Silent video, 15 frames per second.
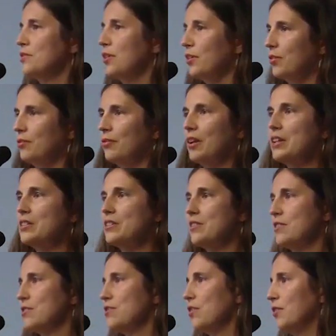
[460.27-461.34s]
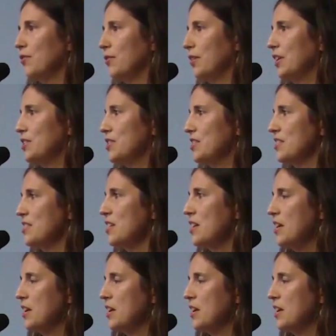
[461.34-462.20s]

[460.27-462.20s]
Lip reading: certain races, and certain religions.